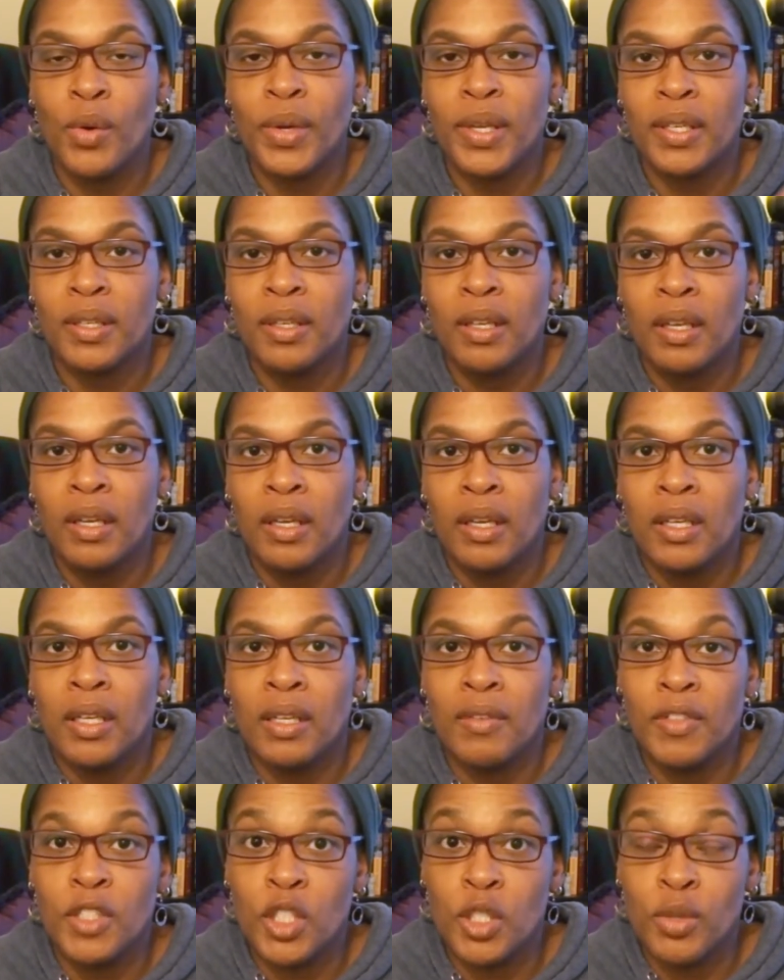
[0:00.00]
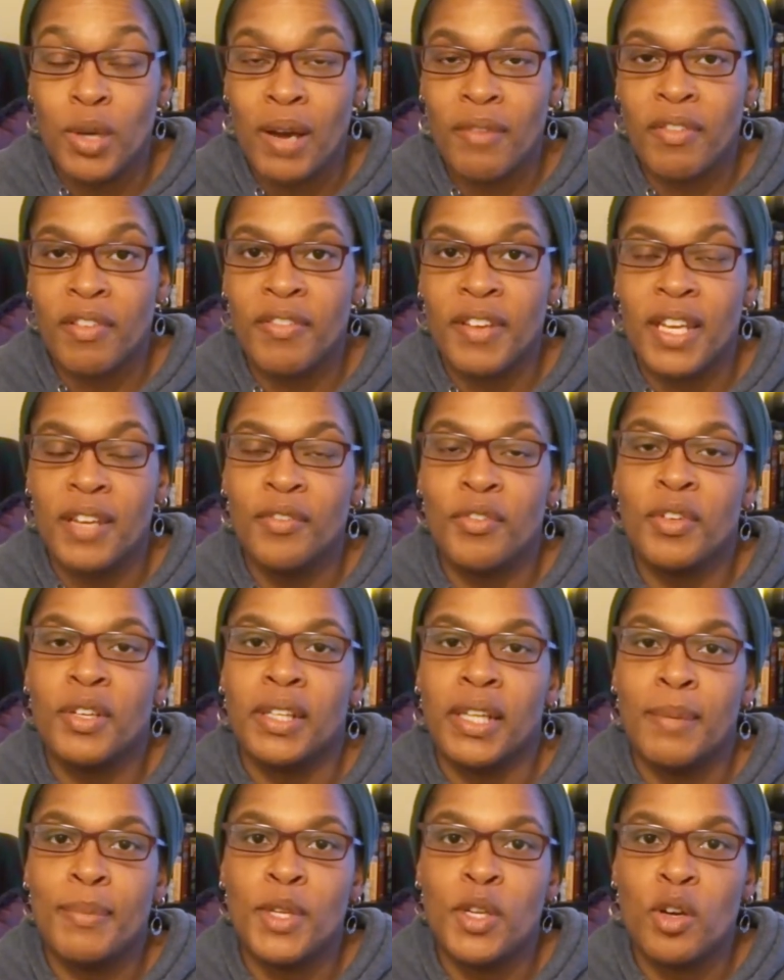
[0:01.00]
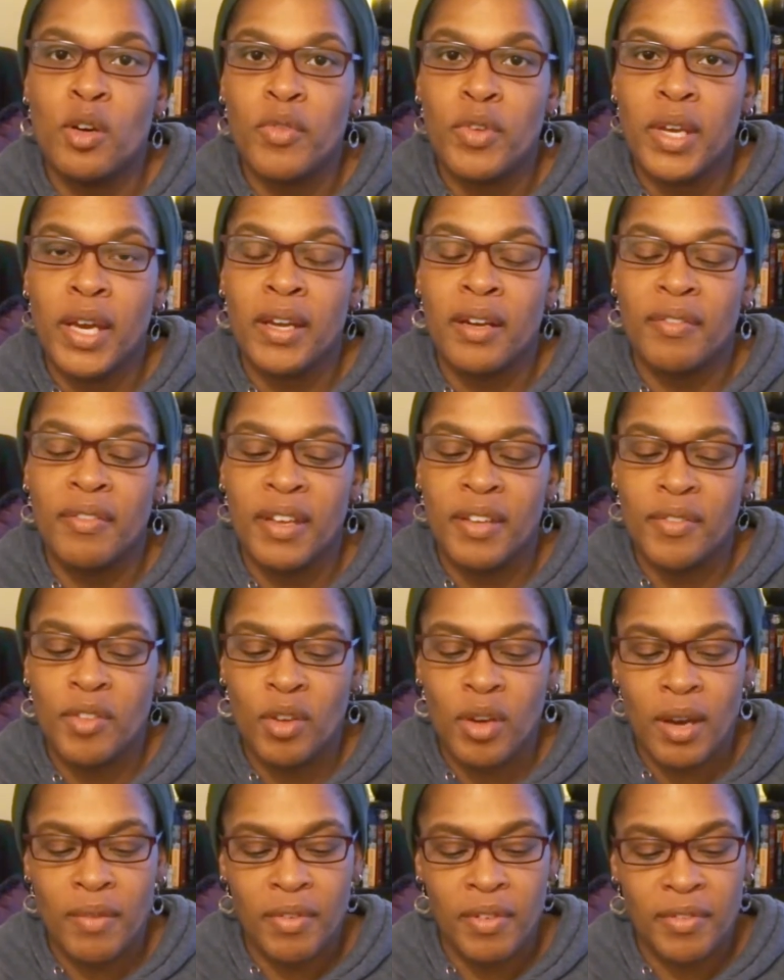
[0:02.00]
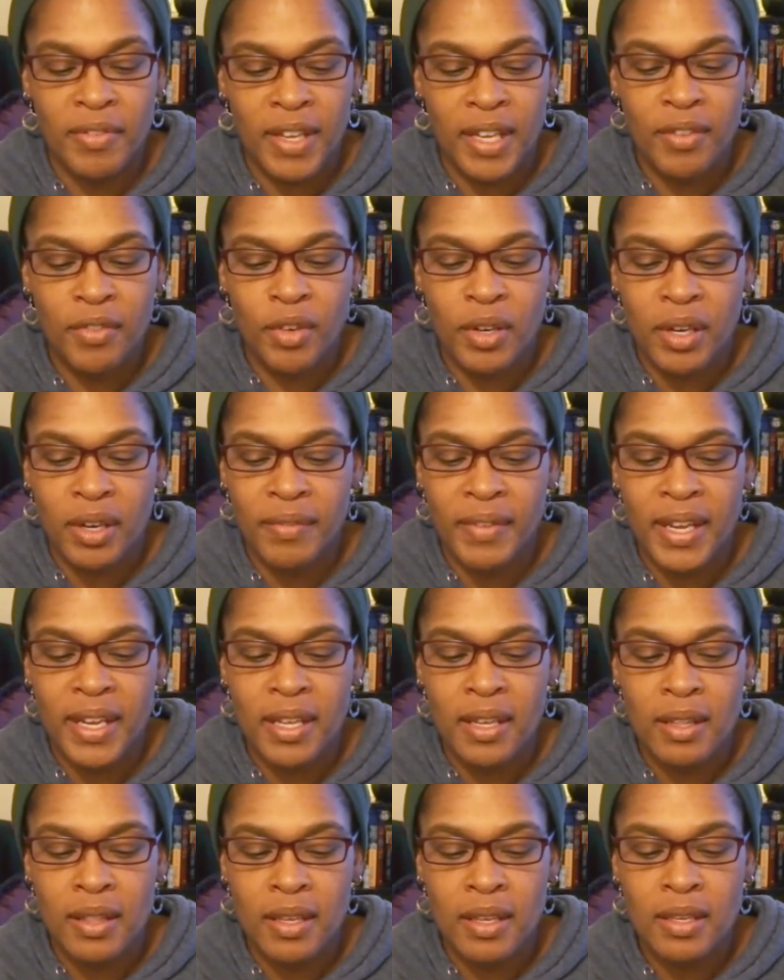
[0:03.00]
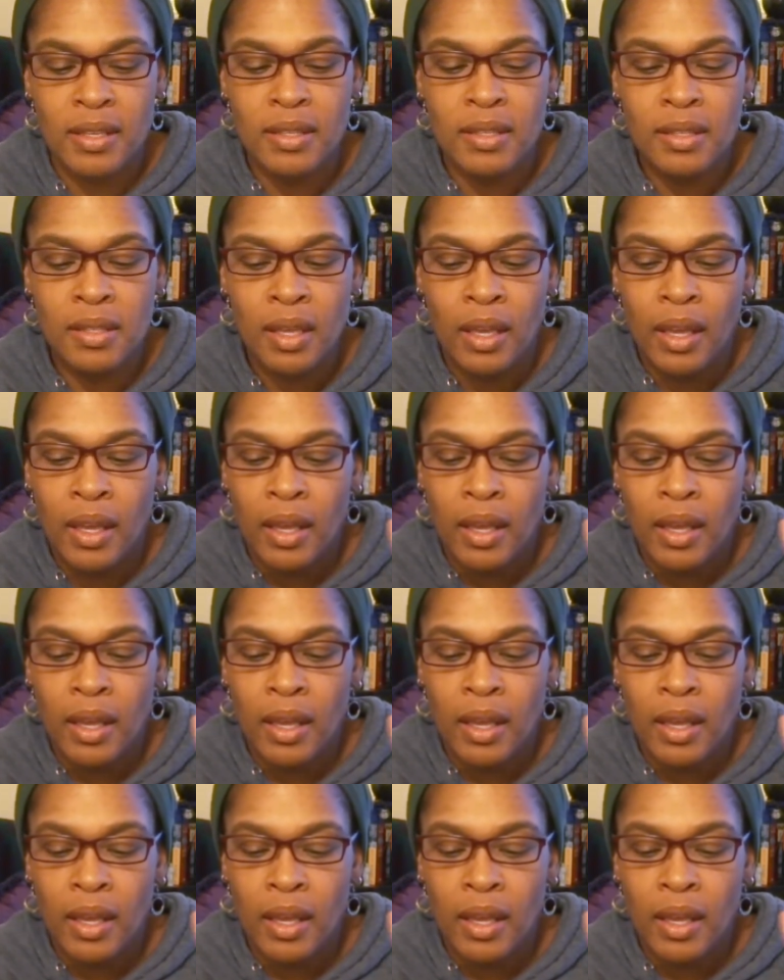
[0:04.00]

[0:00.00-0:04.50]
And do you have a favorite? Let me know if you have a favorite of any of these.